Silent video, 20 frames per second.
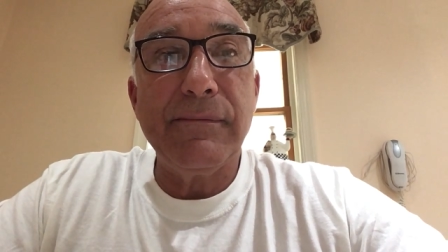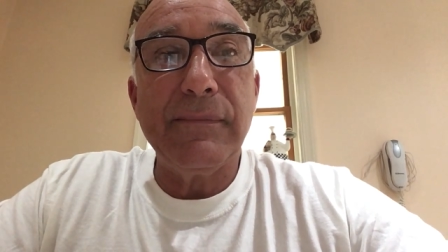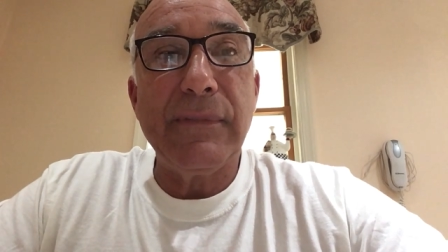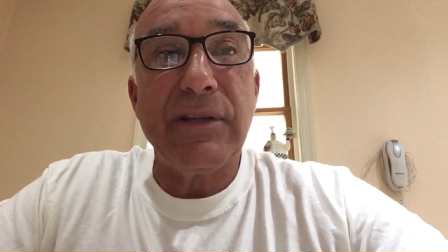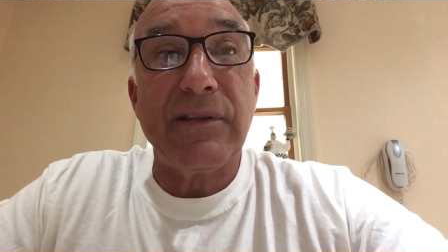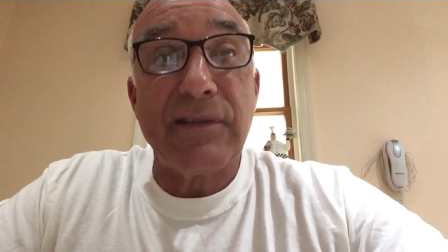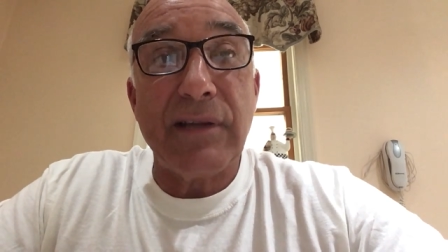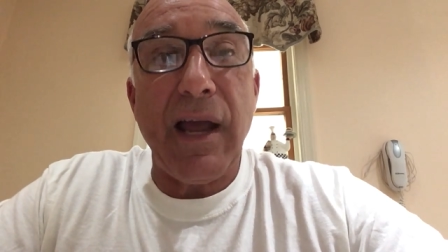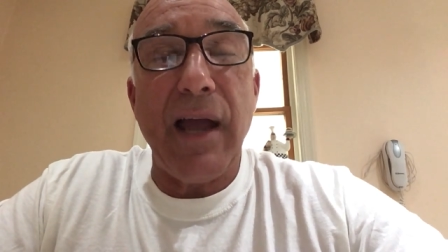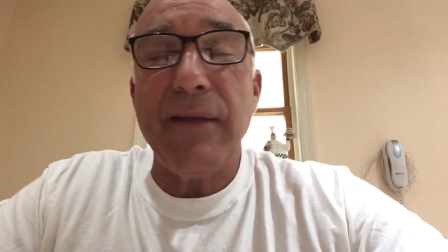
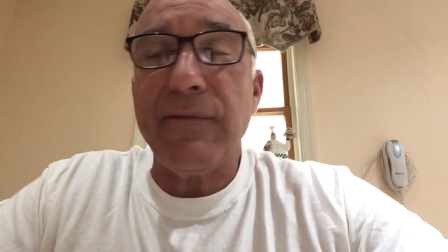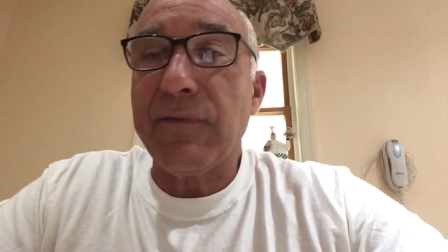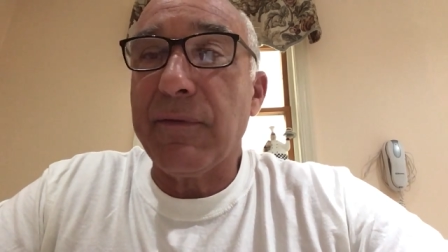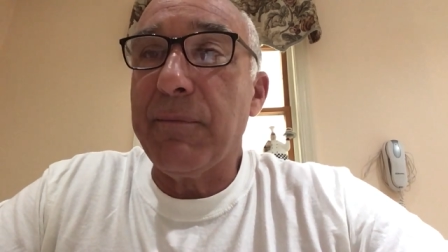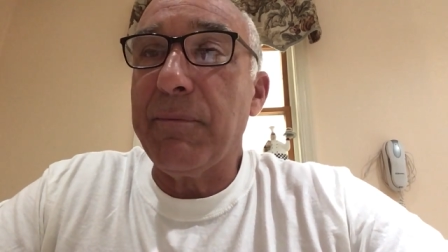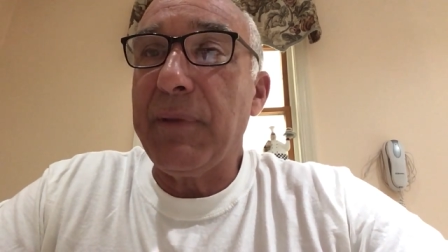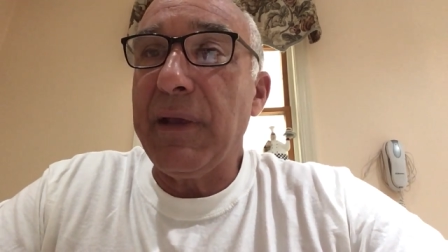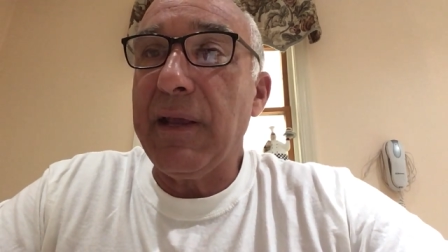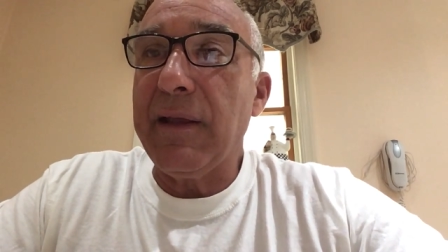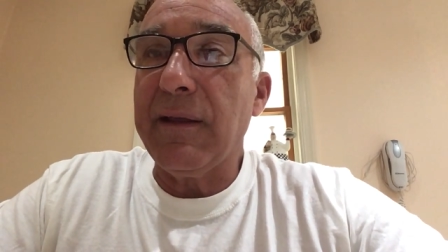aside
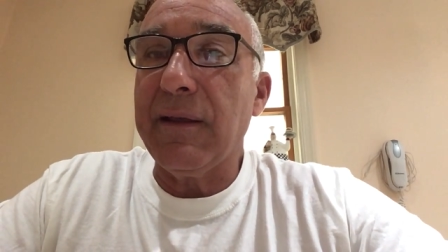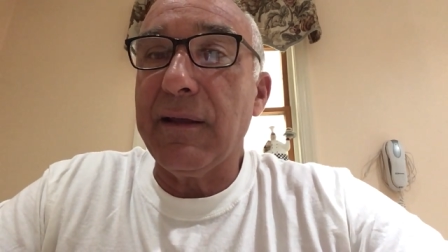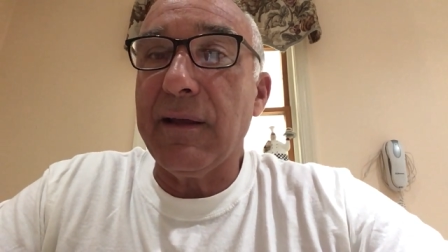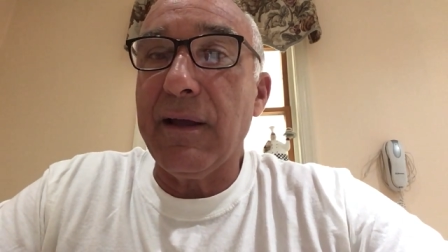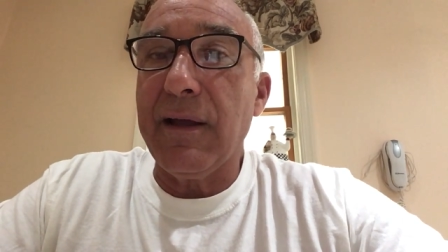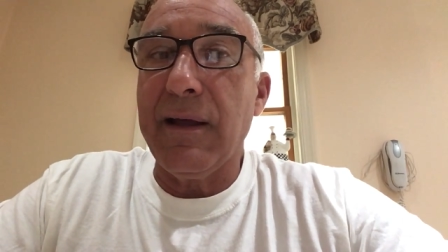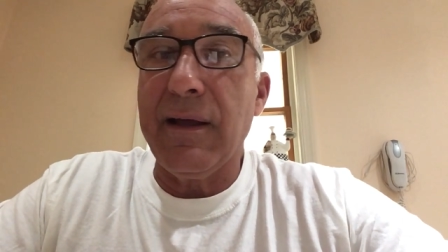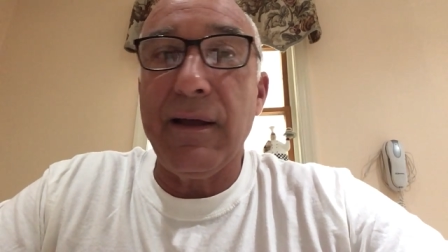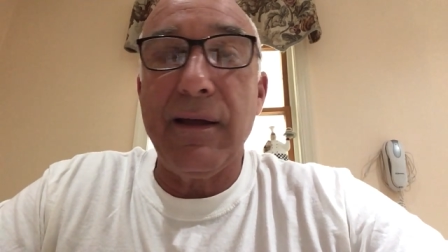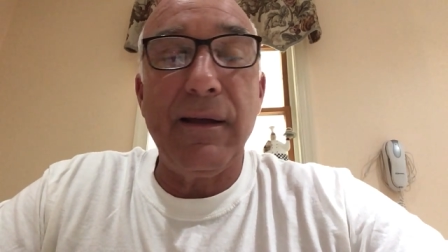from being
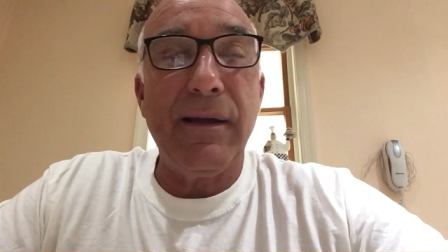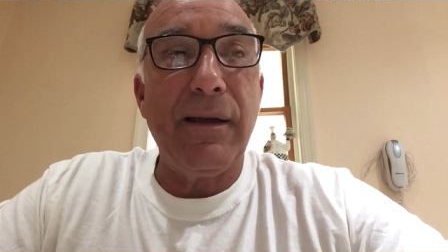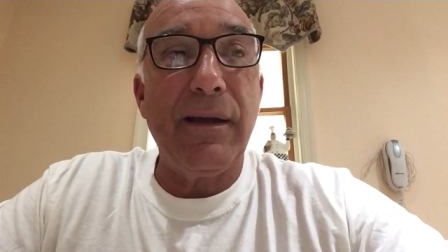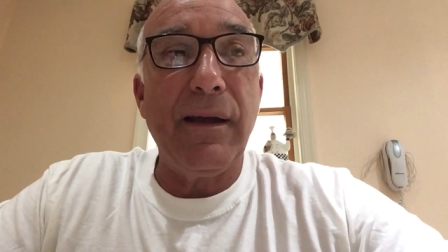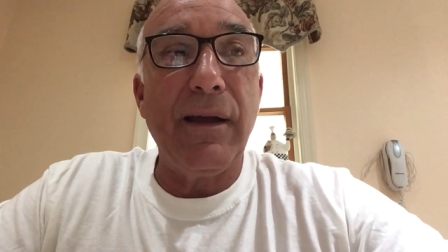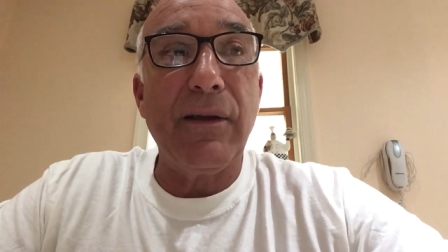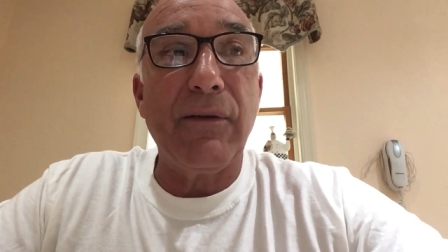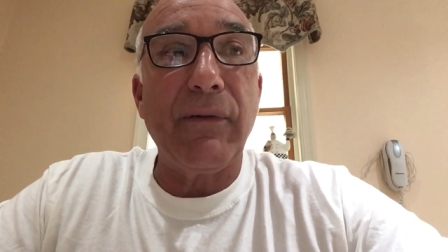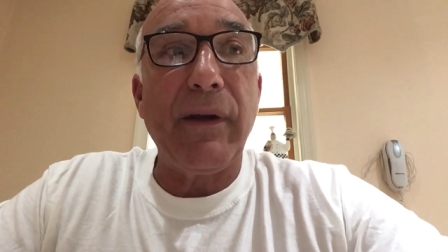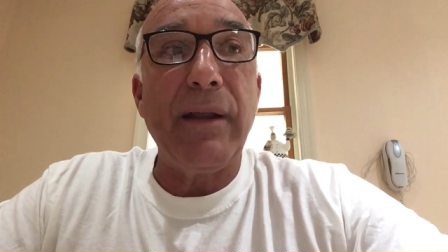a, uh,
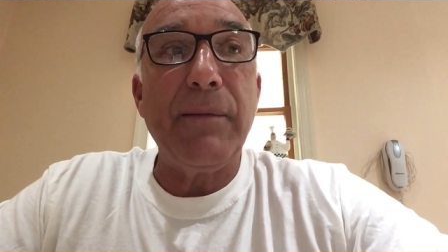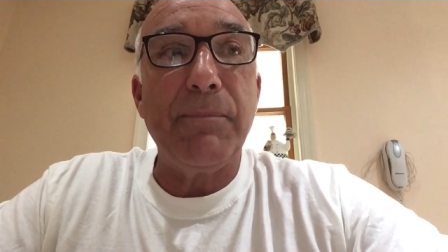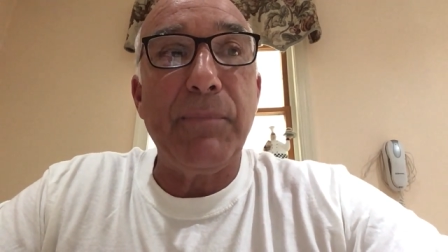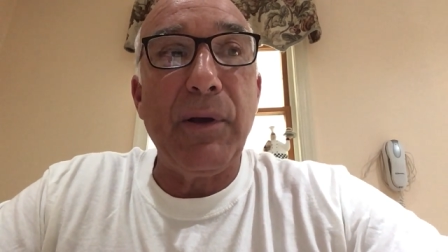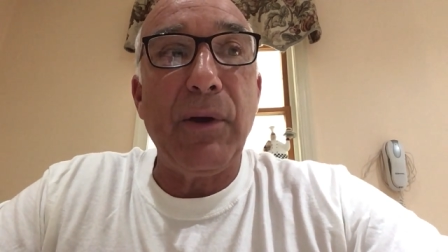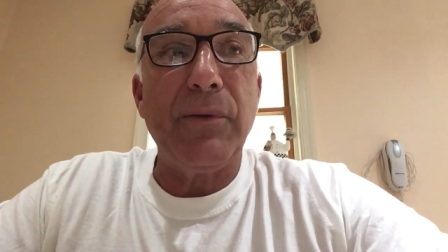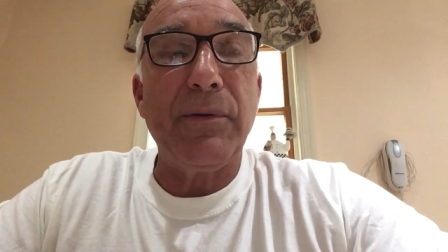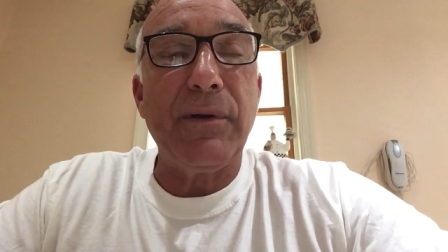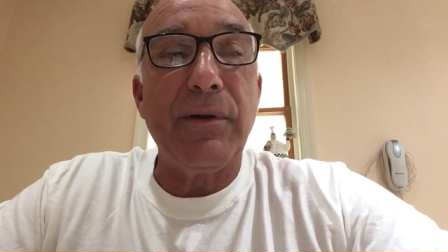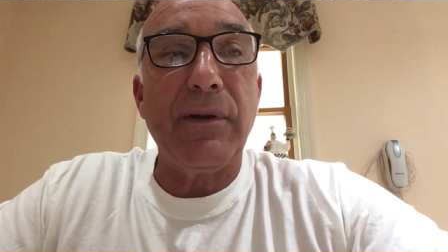a great
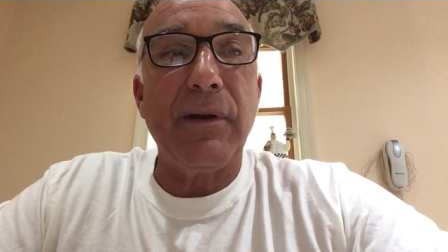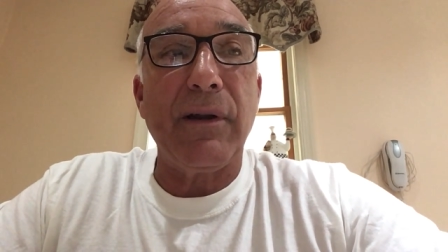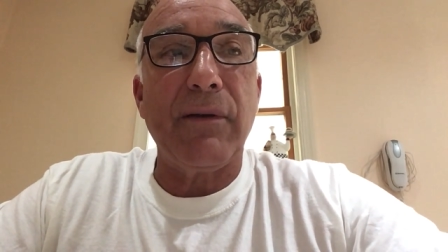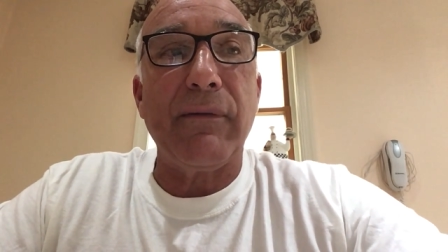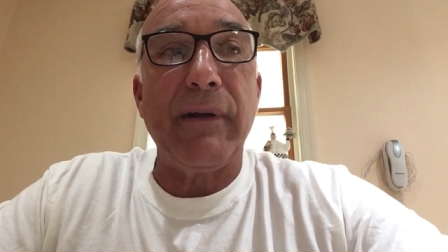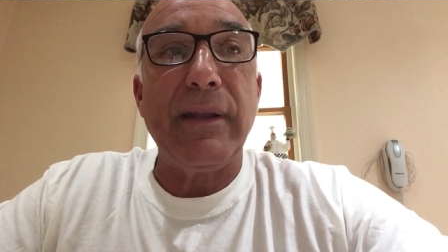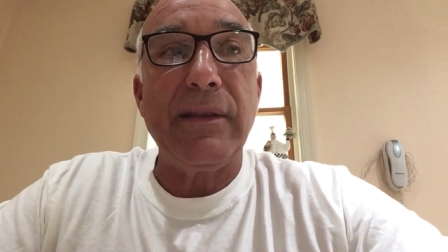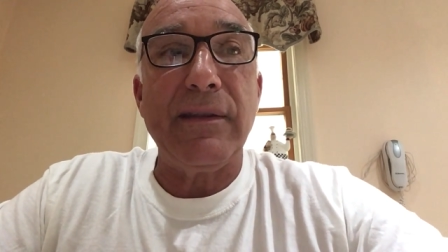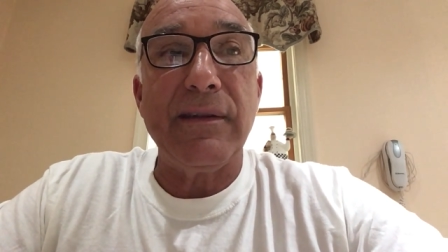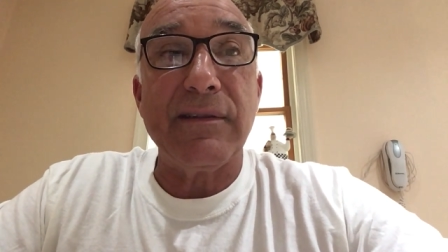builder and a
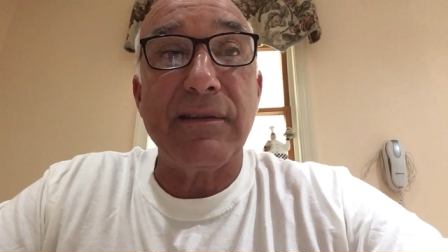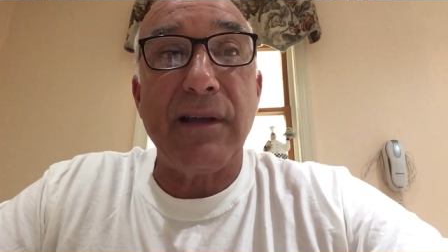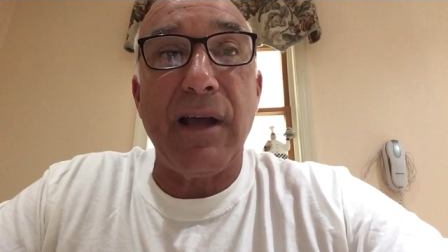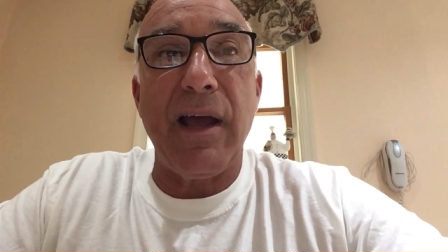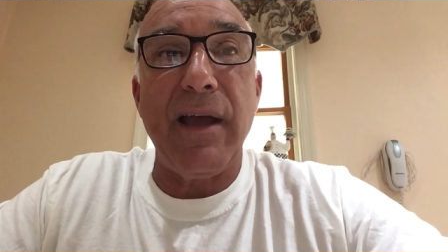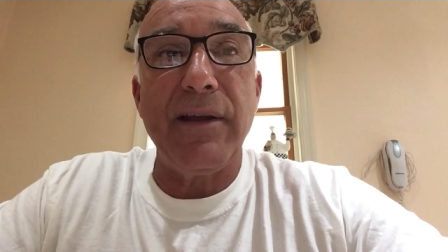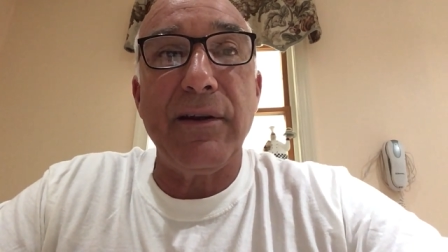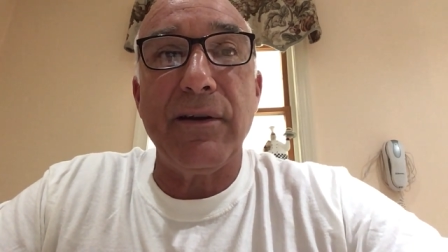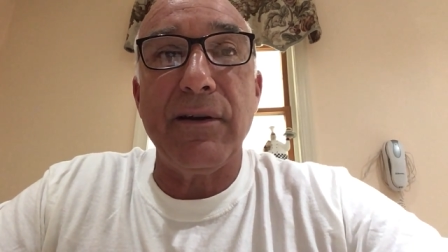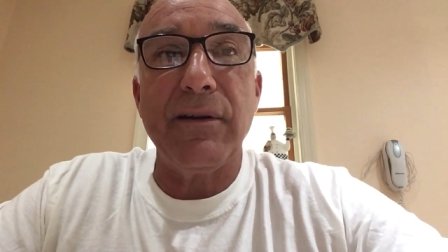great
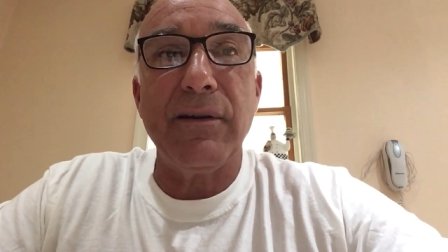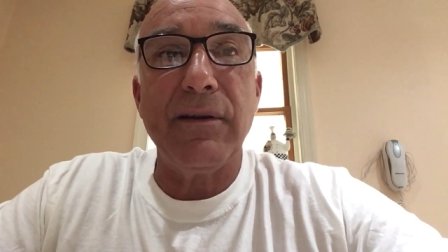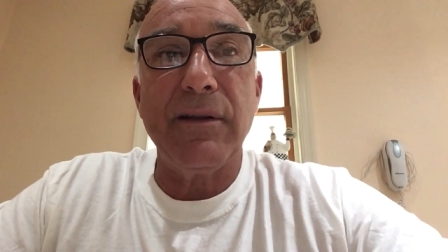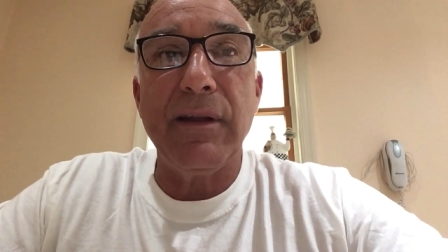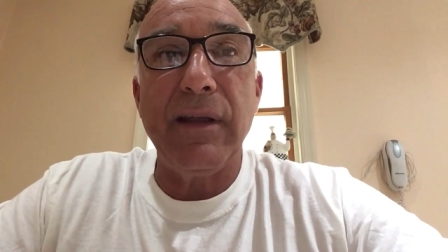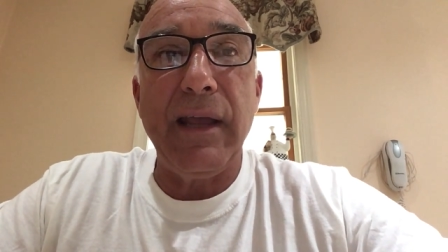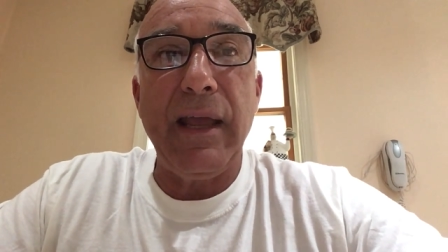designer,